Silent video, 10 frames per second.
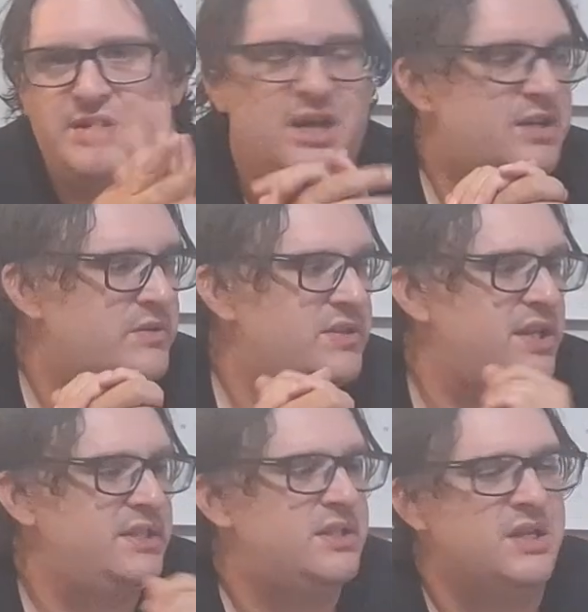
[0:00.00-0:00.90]
I don't
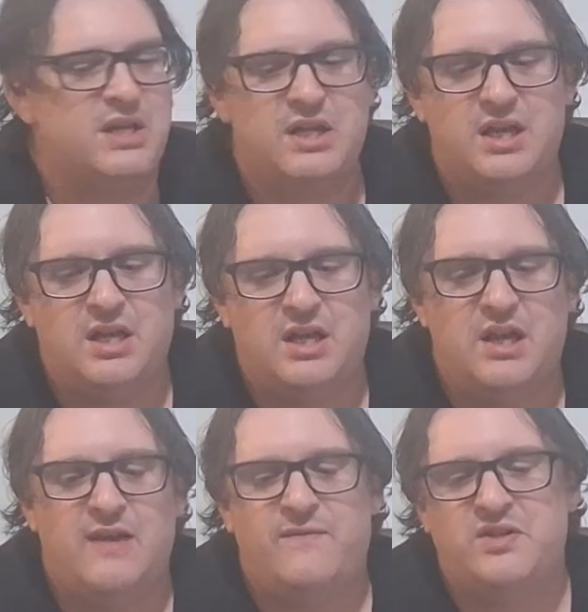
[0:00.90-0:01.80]
taste.
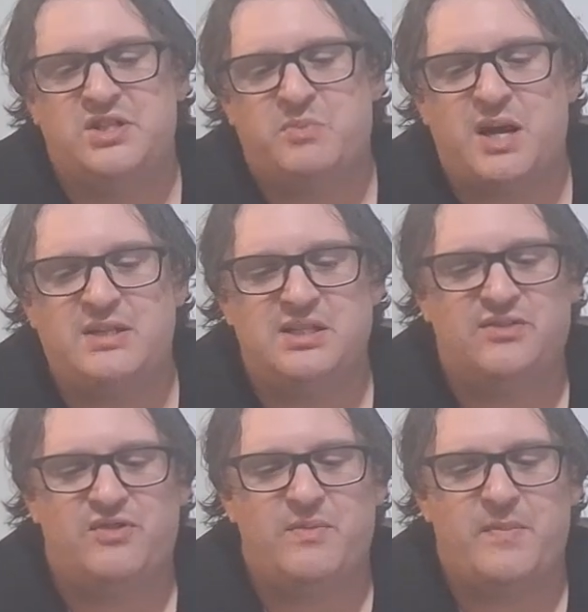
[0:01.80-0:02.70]
If it's spice, it's
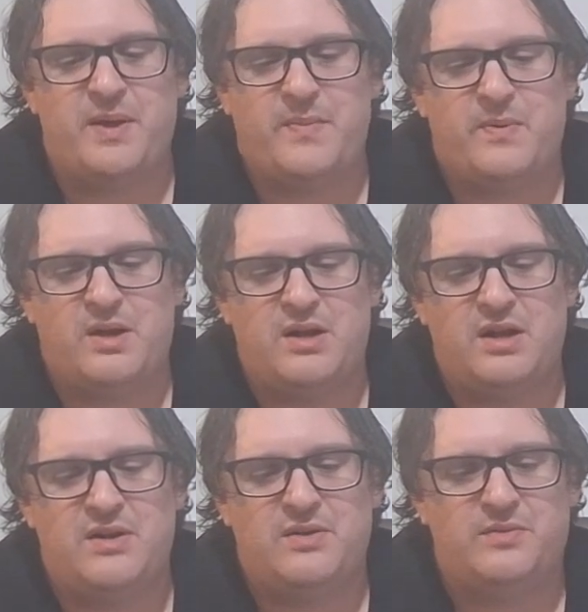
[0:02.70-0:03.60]
from the pepper.
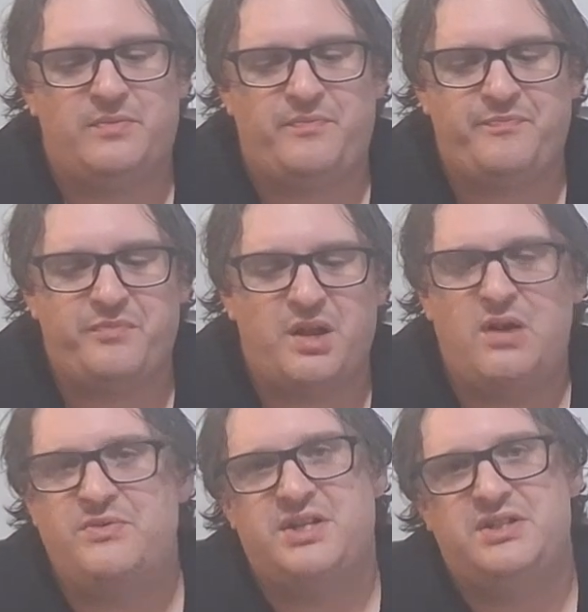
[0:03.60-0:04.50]
I
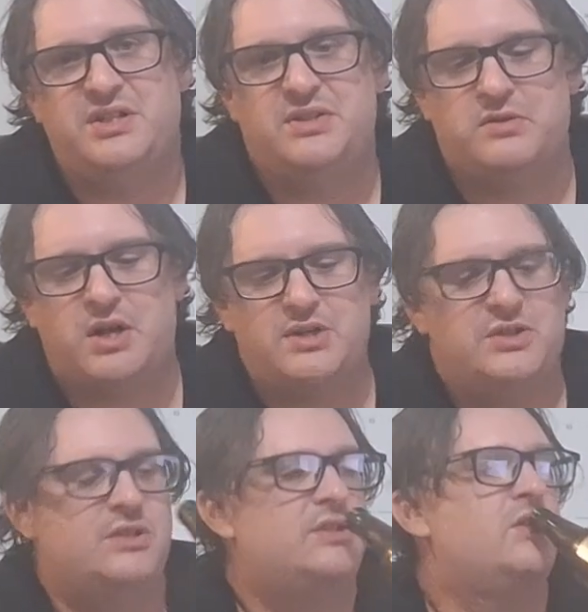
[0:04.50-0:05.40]
don't taste any
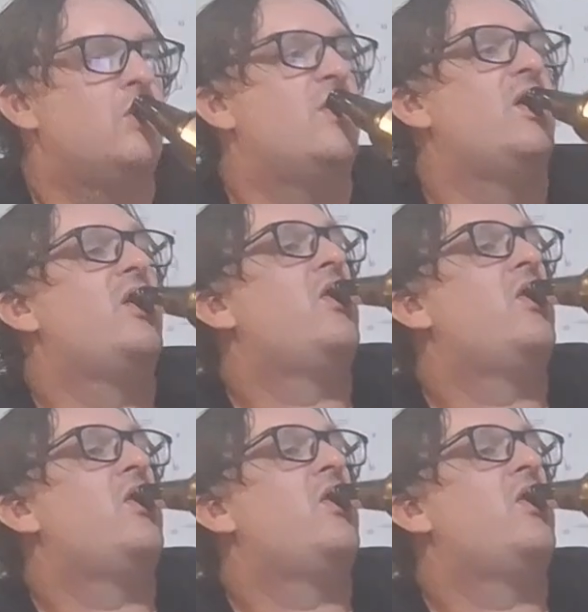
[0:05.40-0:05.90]
sriracha, so